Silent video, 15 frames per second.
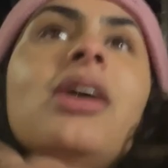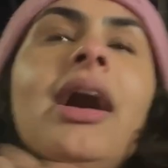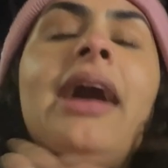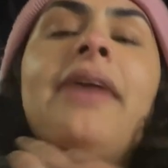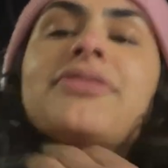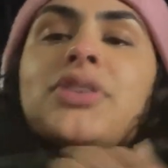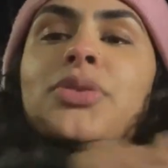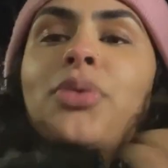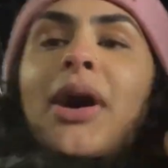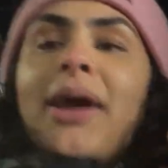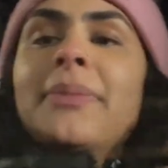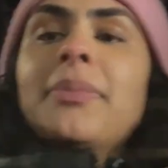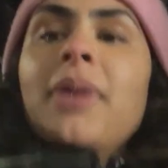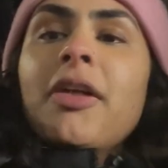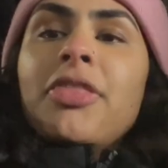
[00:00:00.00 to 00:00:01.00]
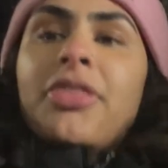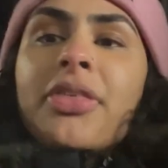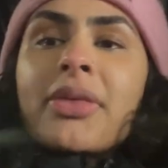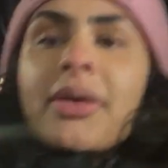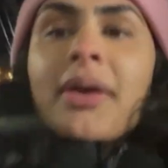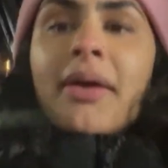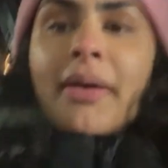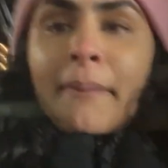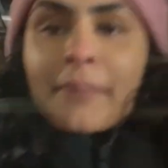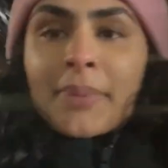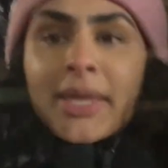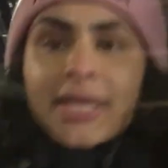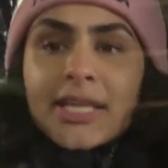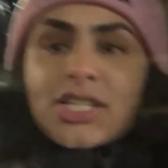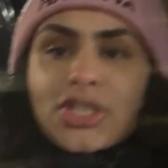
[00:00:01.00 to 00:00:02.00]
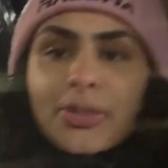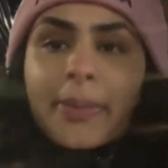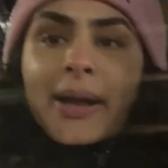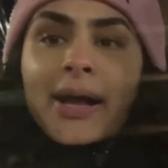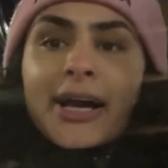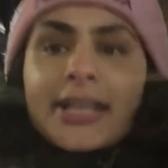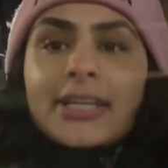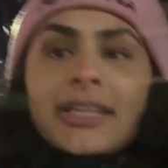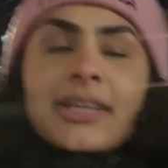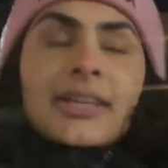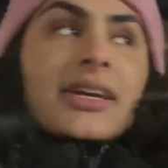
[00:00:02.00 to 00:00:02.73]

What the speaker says: after 1 month being in Japan.